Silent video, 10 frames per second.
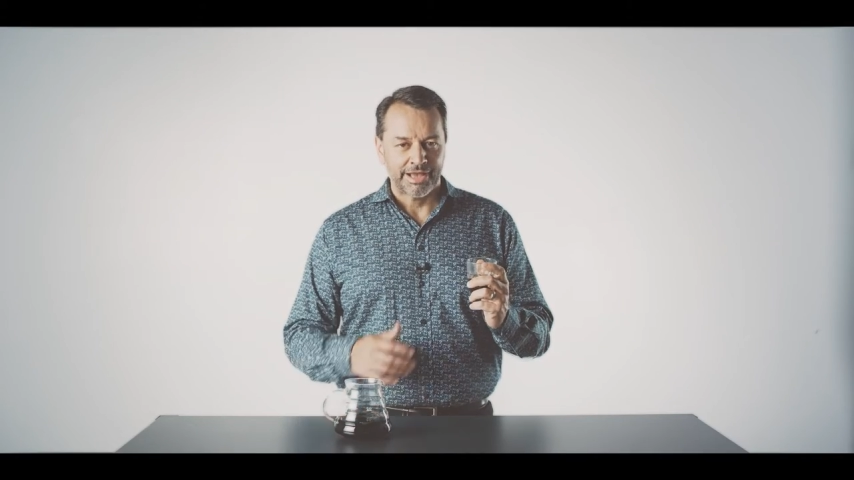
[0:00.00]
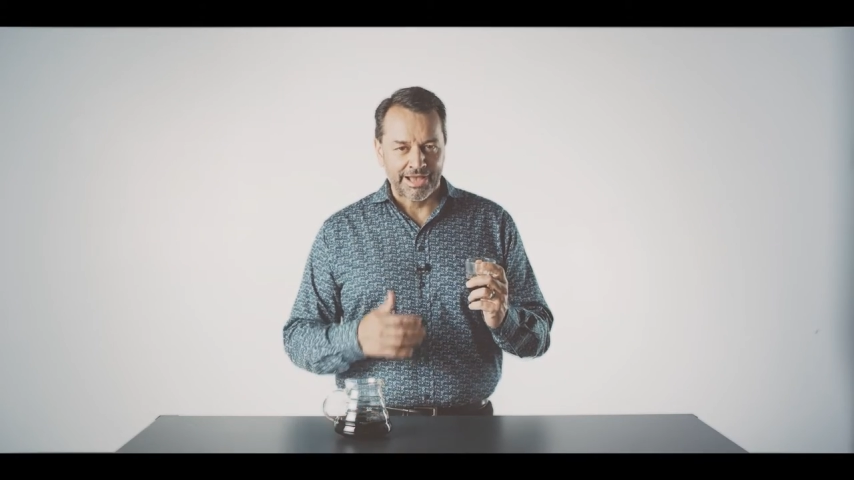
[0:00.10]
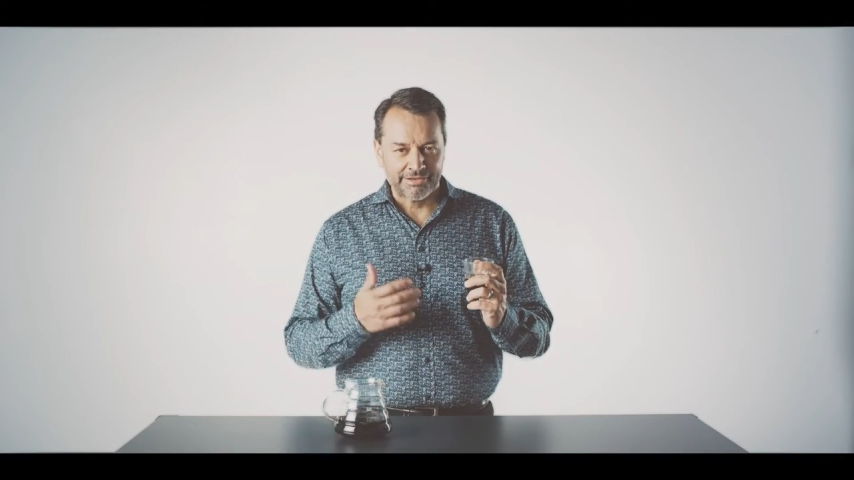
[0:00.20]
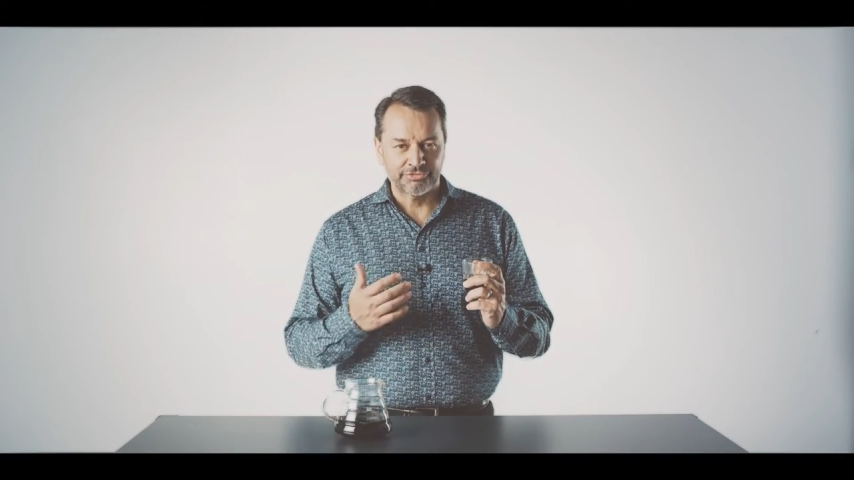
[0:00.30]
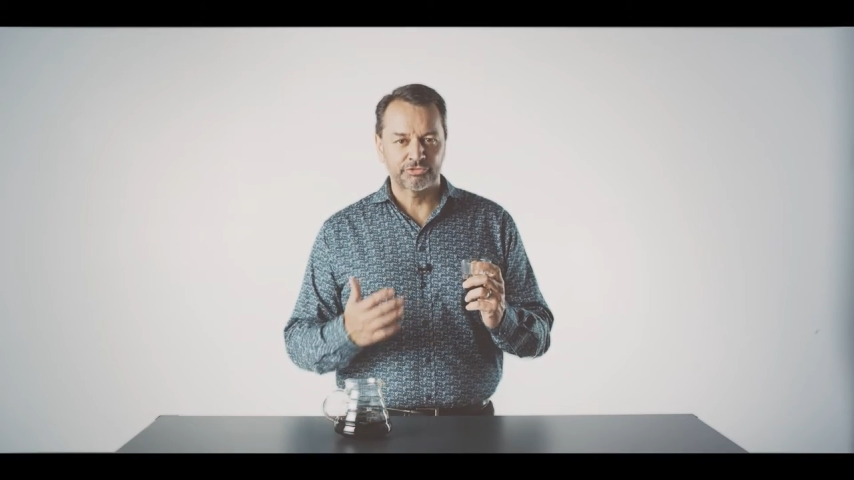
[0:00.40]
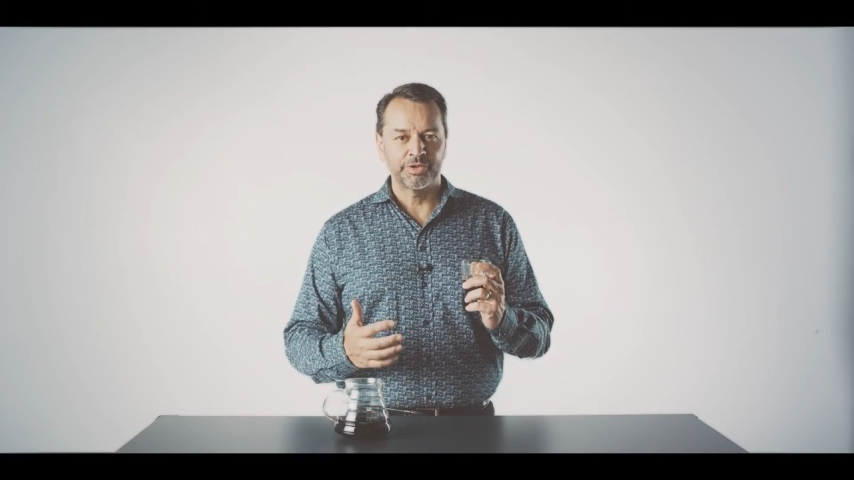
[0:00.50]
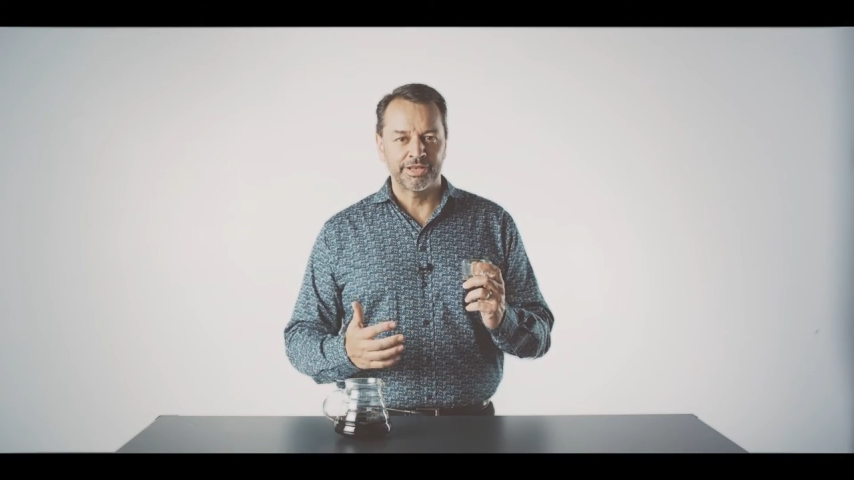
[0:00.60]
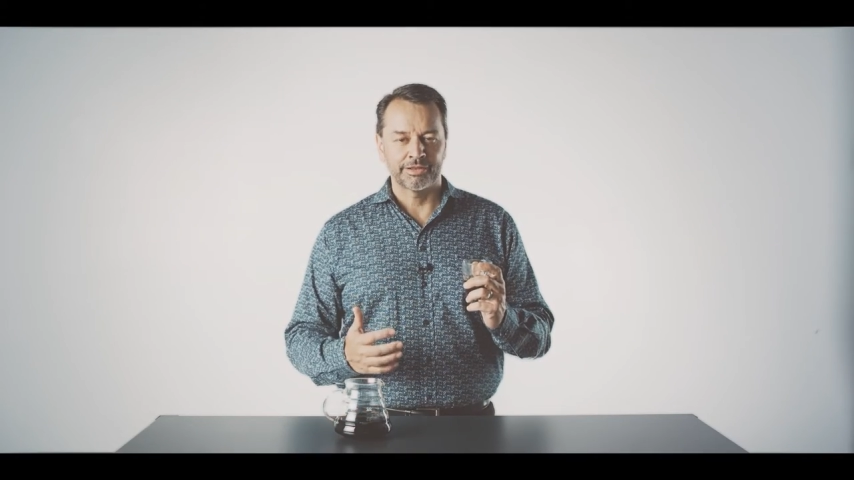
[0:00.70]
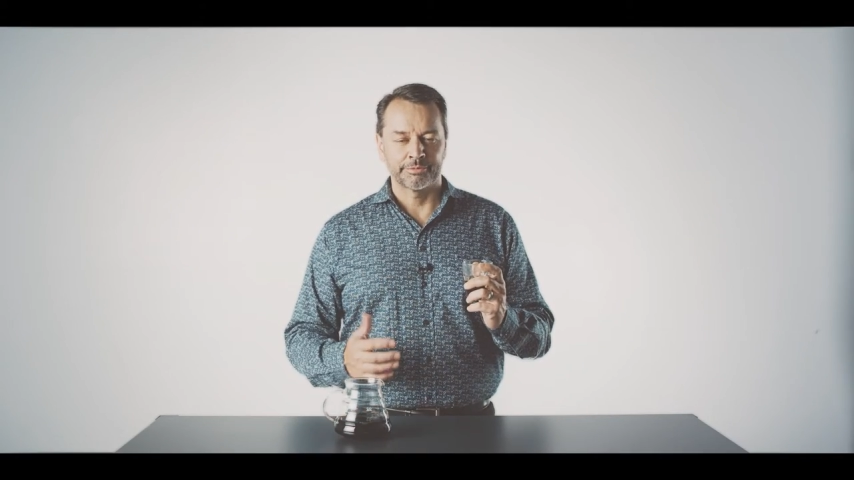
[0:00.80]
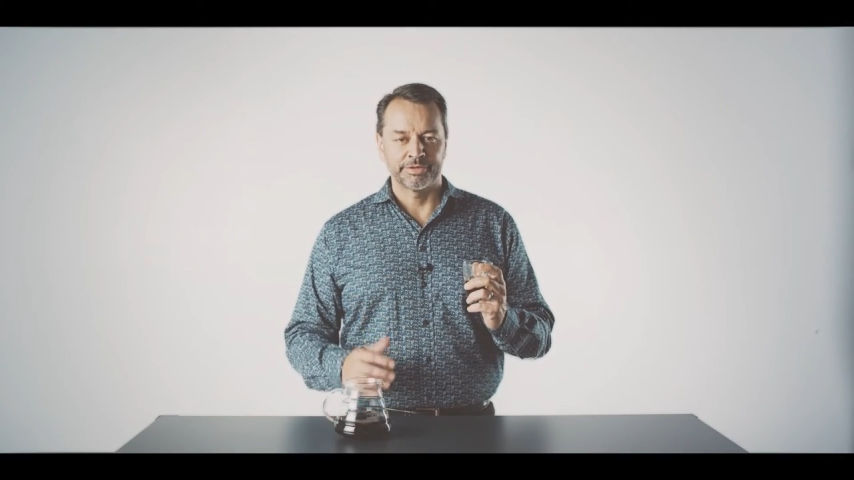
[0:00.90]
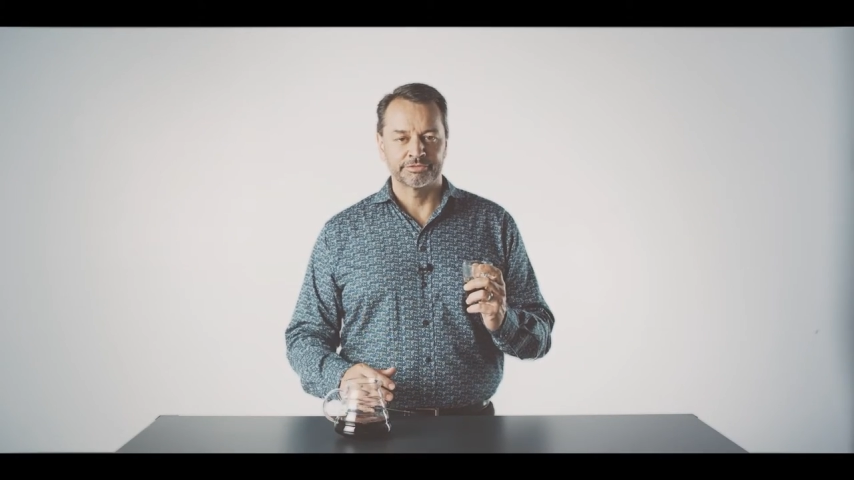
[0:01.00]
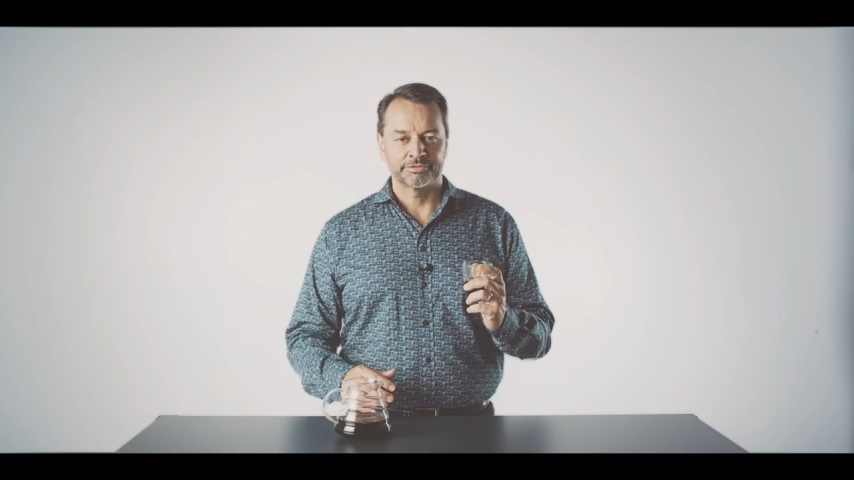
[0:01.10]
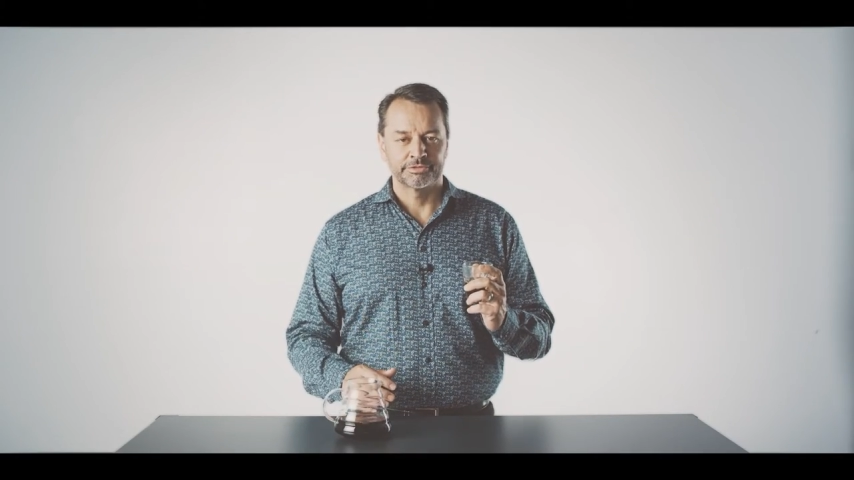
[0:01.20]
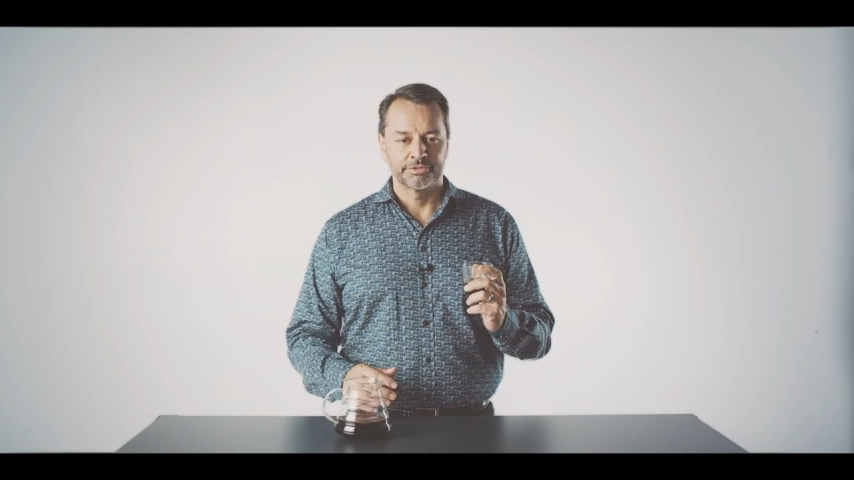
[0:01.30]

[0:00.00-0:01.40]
Have sweet elements.